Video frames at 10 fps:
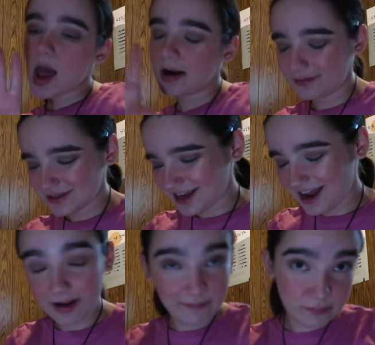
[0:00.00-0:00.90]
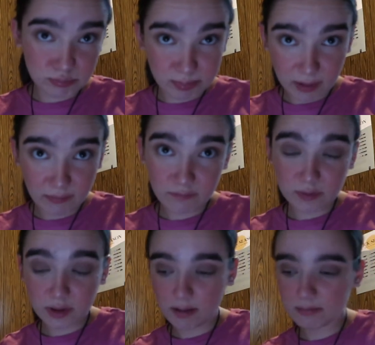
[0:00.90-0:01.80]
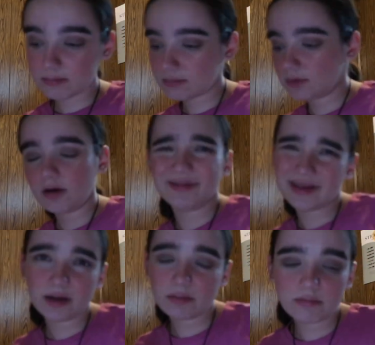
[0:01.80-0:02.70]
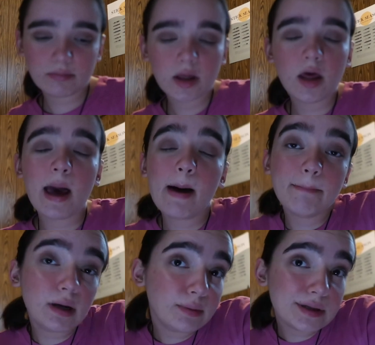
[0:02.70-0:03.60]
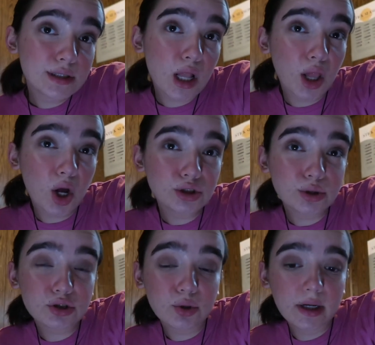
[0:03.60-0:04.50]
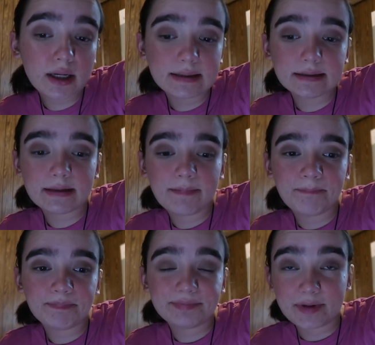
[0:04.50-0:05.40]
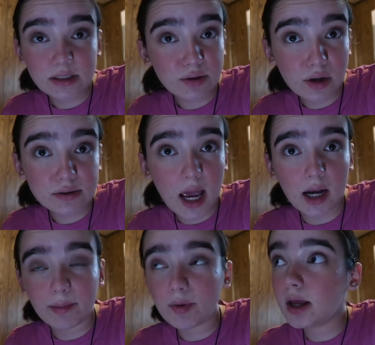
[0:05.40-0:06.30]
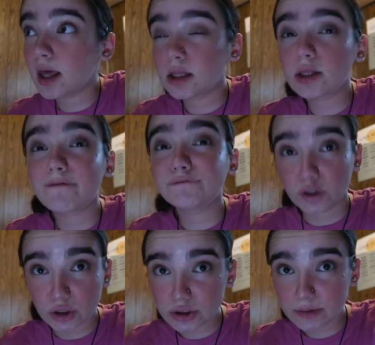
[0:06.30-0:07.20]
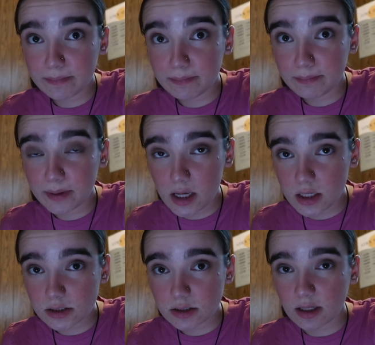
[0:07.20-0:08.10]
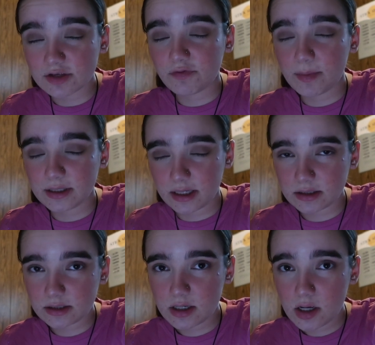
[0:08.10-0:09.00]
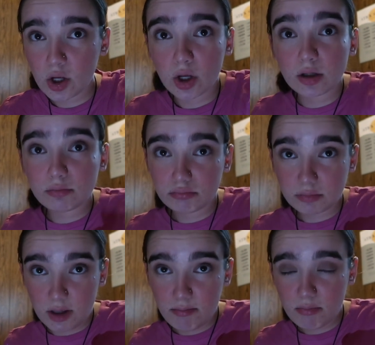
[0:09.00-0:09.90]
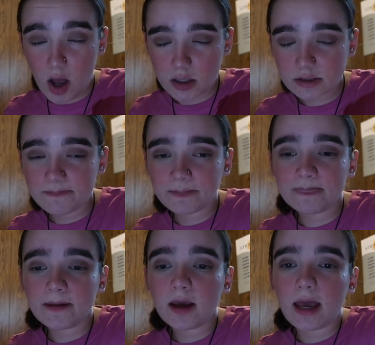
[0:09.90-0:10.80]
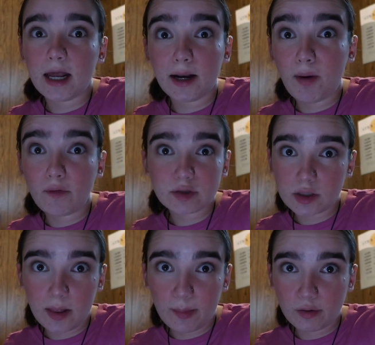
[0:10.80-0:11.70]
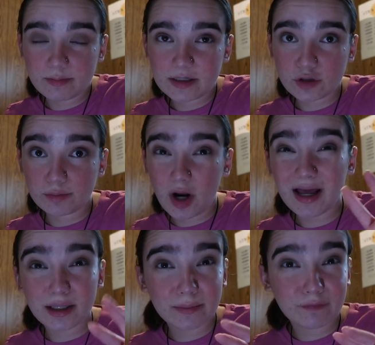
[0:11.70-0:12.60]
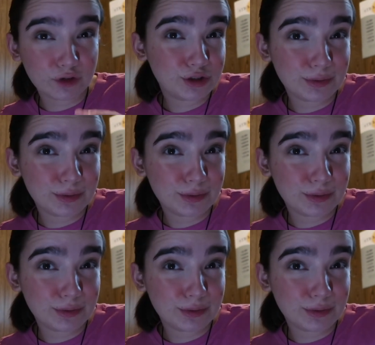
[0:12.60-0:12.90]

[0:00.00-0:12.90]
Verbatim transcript: anyways, I have beef with them. Not really. But anyways, long story short is that's how it goes. And I'm not in the first piece that's from the dance team, us. And I'm obviously not in the bottom piece, so I'm not in the first